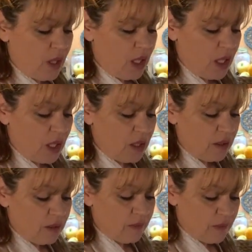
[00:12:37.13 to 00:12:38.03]
and
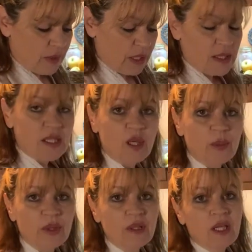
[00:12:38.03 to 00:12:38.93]
I
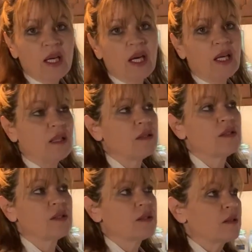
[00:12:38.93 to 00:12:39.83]
steep it, and
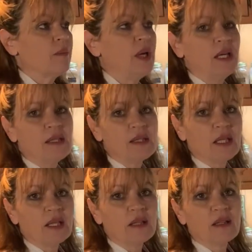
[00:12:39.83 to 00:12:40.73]
it's just amazing.